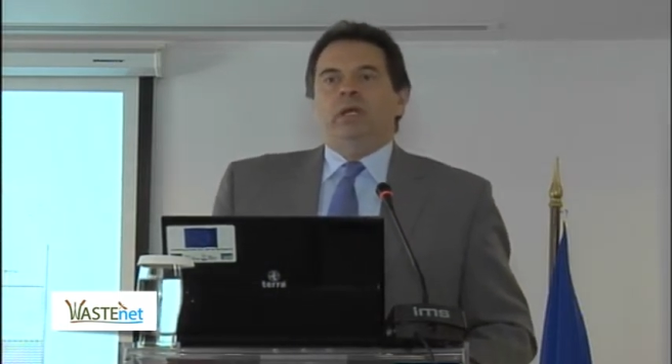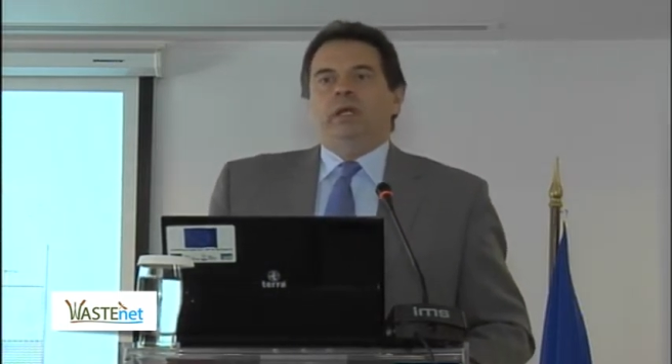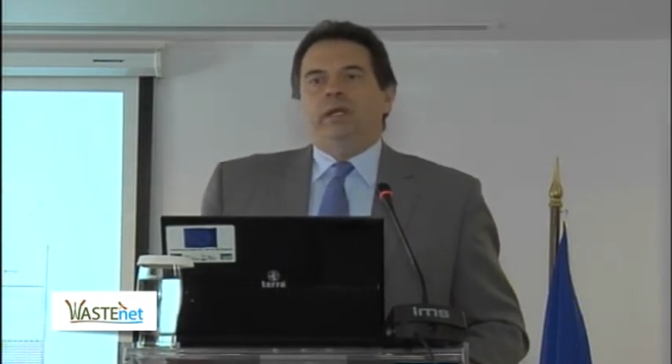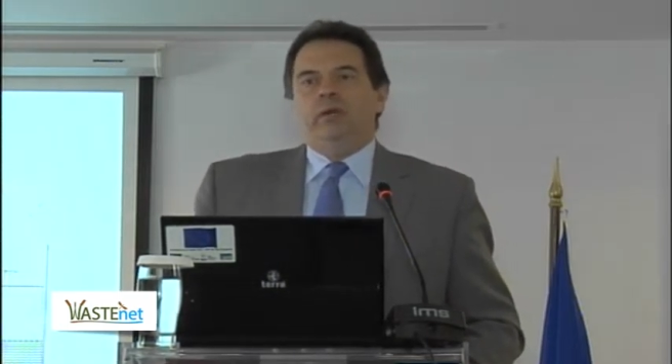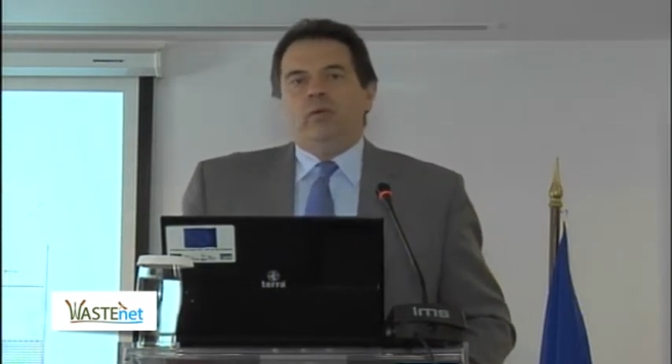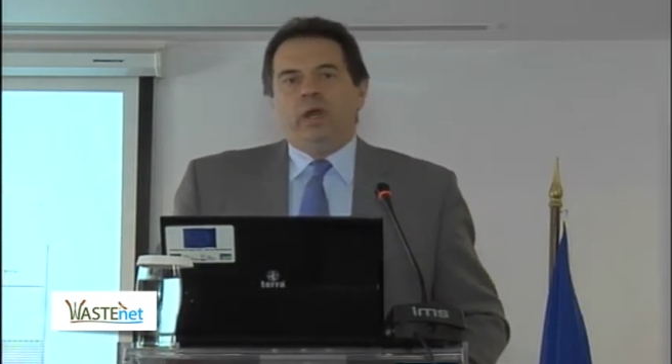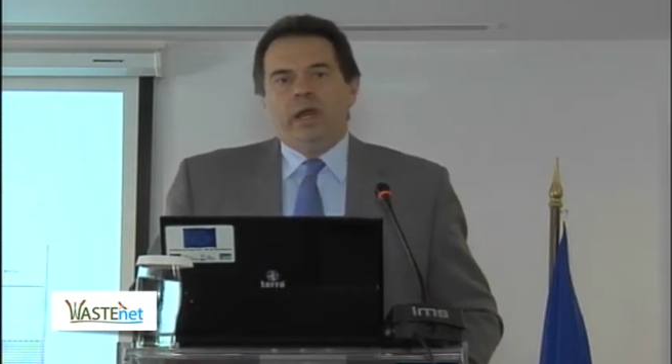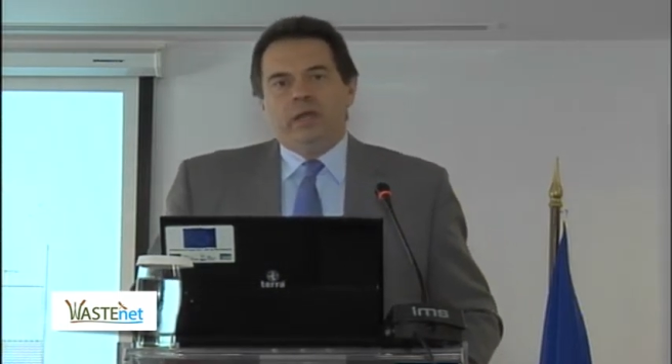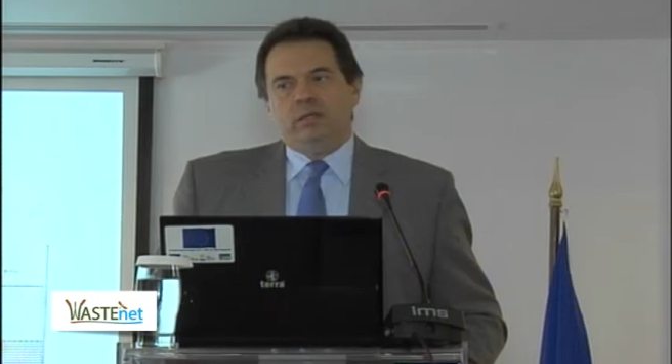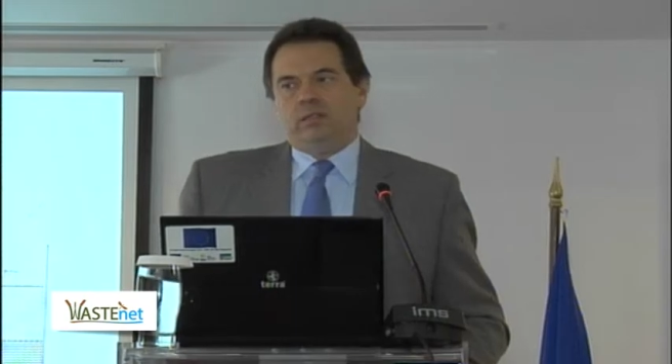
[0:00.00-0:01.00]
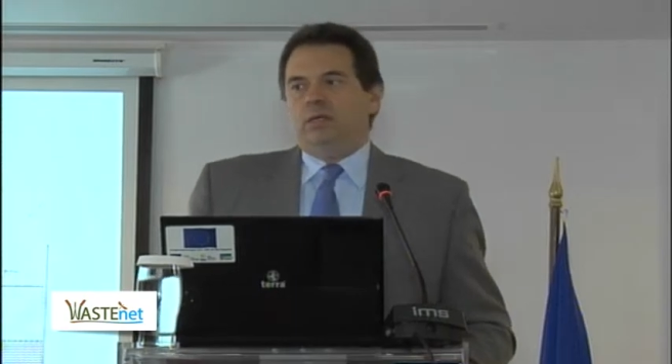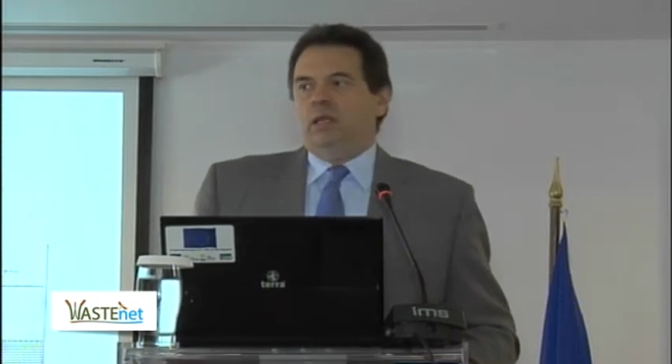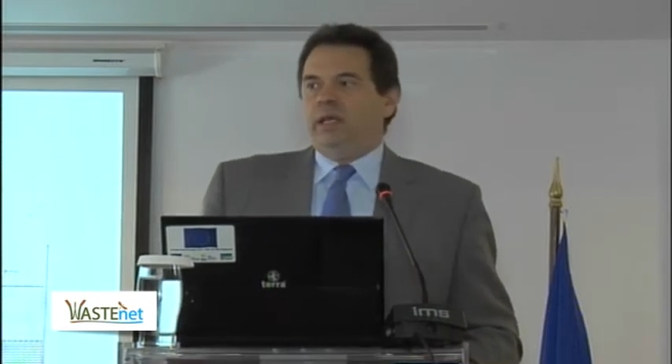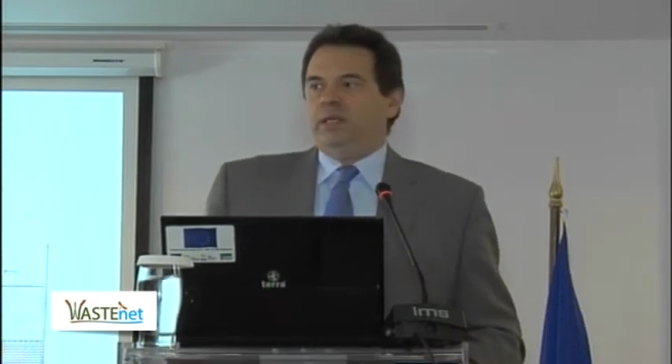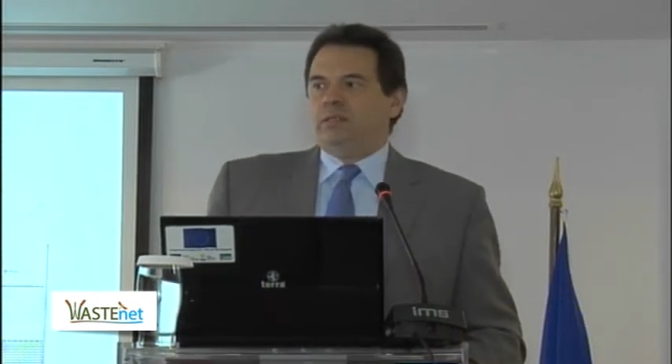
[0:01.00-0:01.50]
it requires
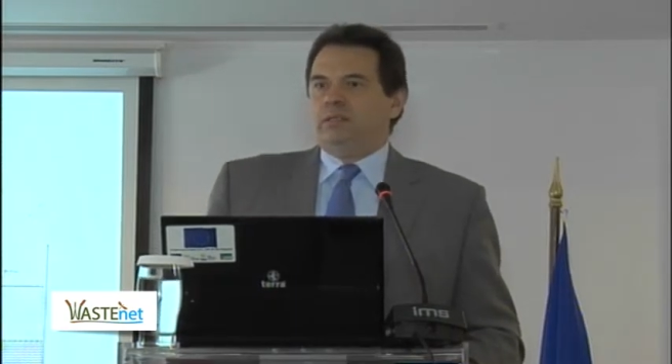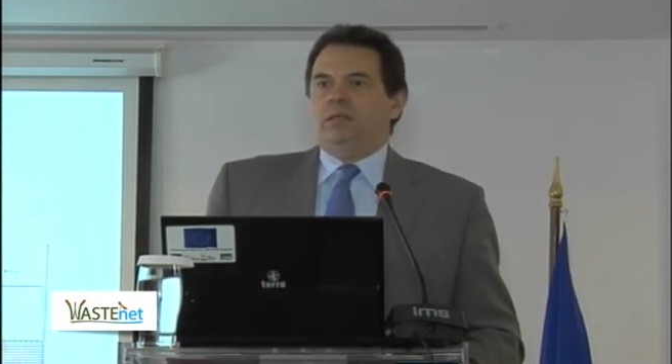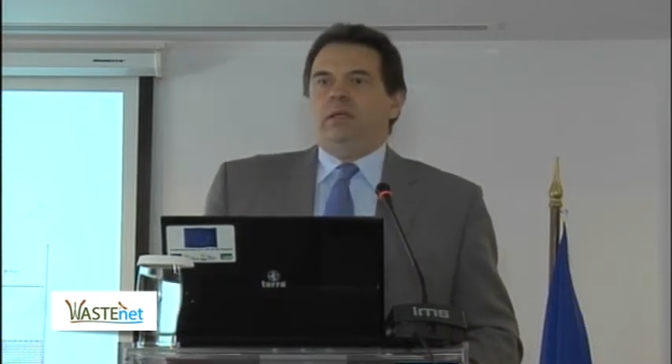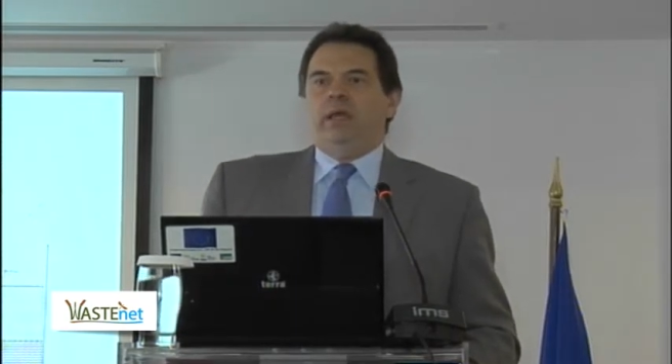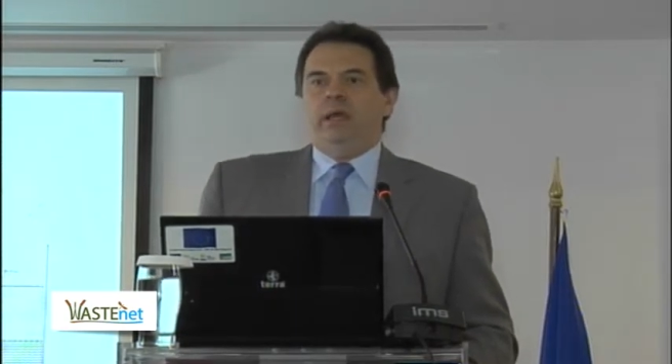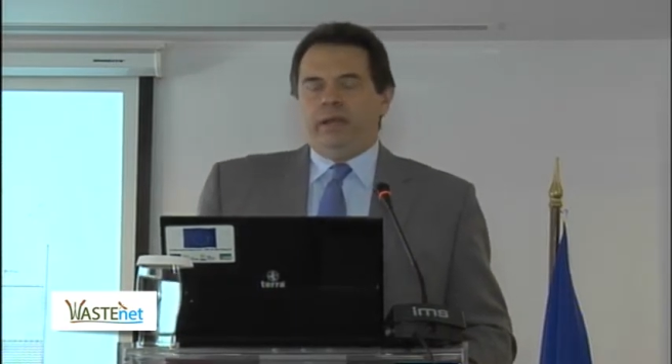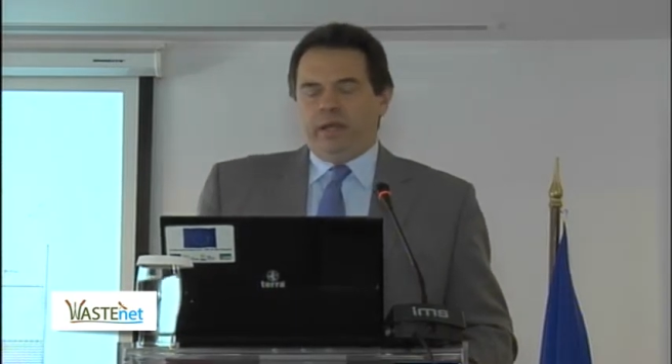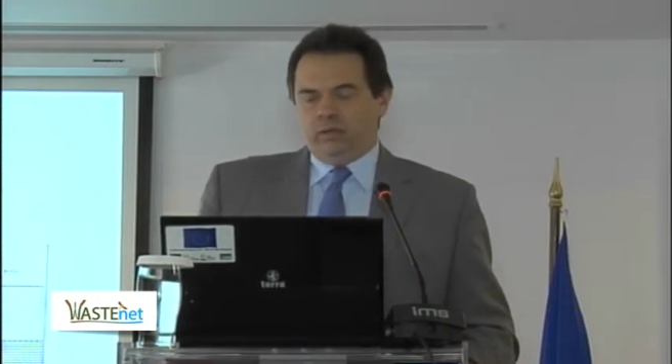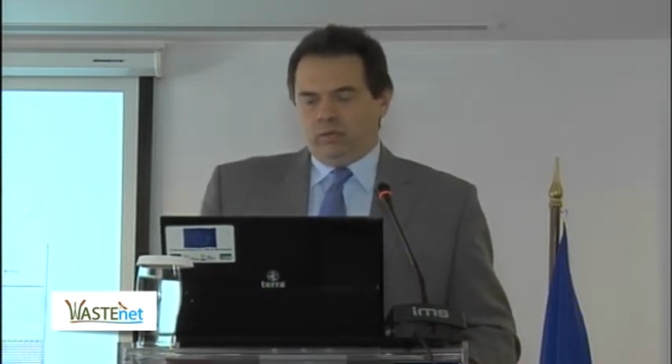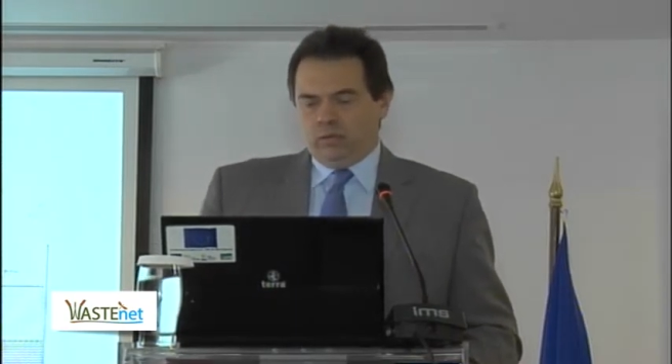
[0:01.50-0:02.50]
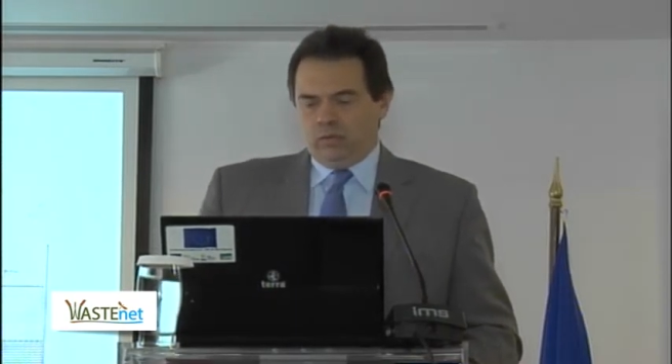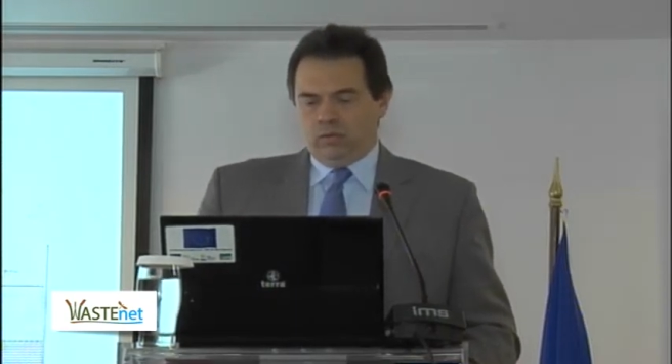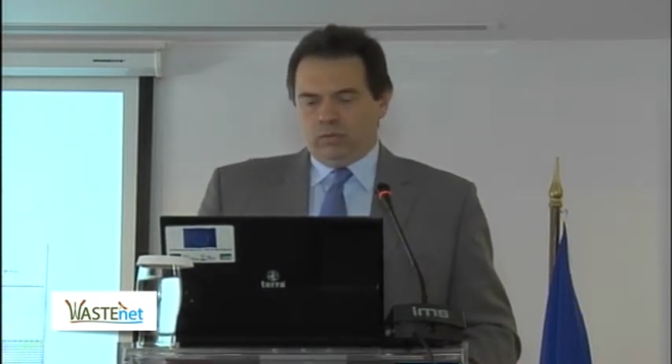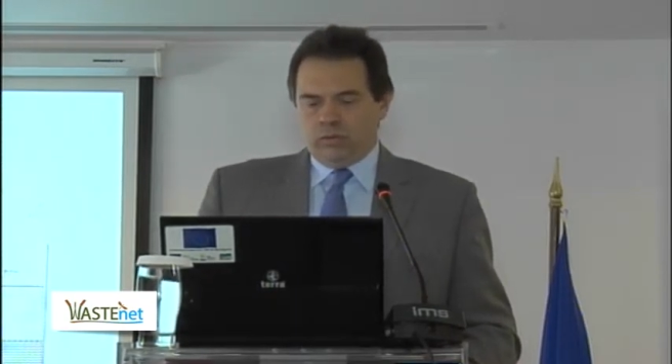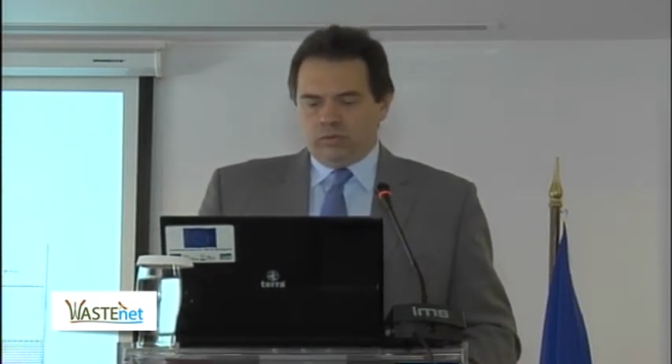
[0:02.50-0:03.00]
less area to
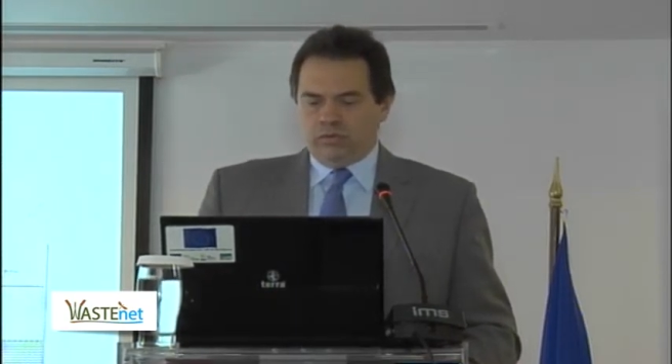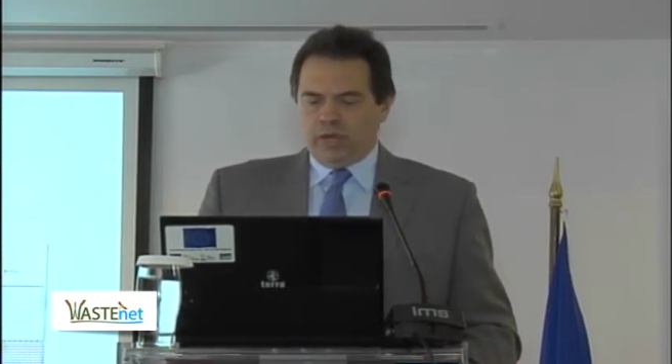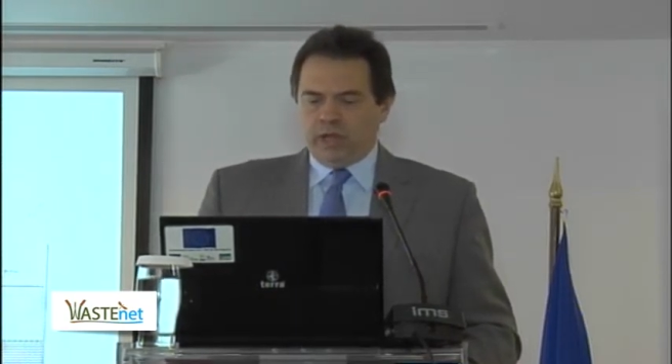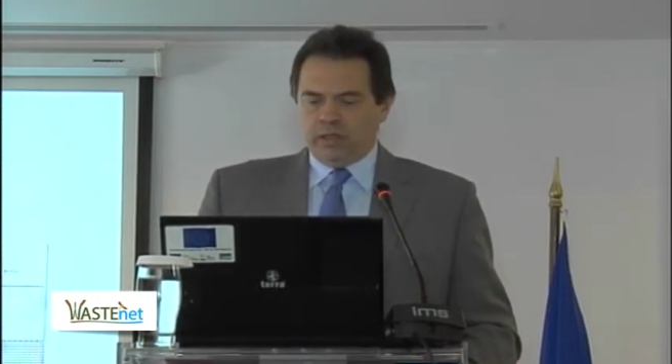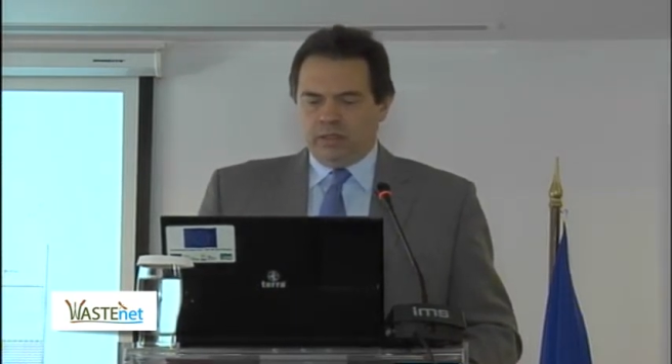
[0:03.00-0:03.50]
construct,